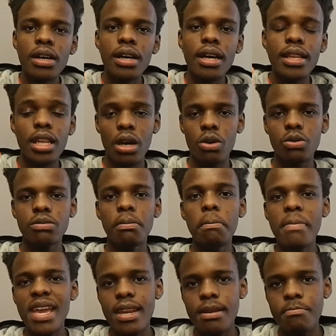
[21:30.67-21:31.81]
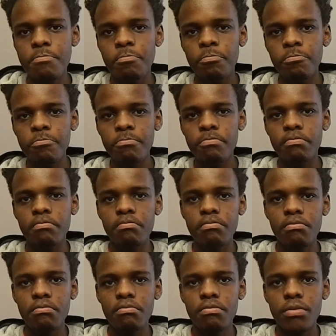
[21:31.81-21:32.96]
Now, men.
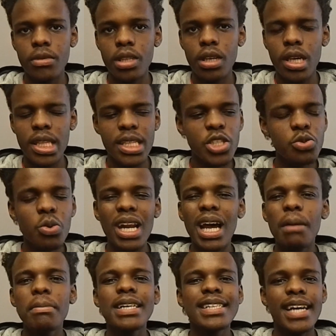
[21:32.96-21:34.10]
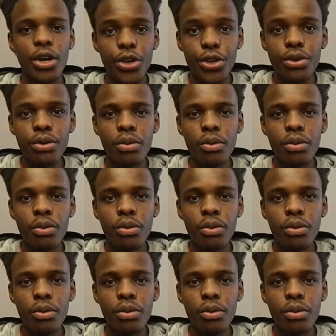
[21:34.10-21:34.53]
This is what I'm going to tell you.